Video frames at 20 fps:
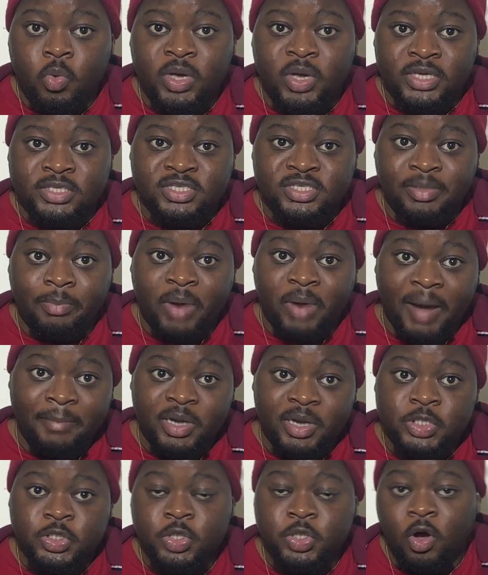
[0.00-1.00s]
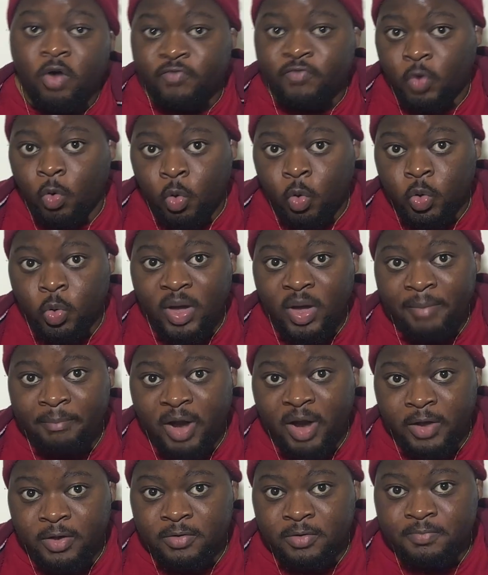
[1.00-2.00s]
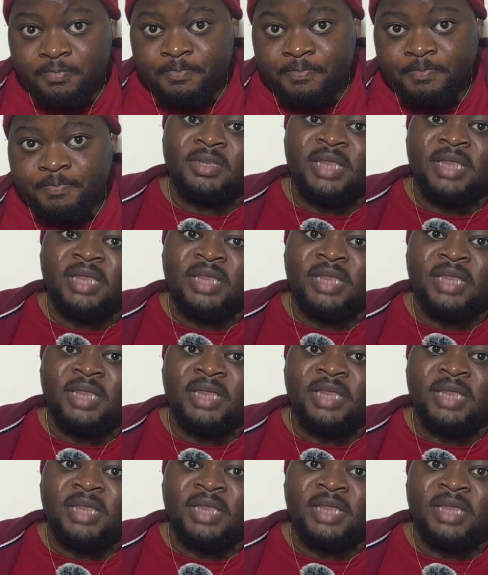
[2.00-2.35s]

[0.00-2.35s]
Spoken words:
who is the prime minister of the Oyo Empire.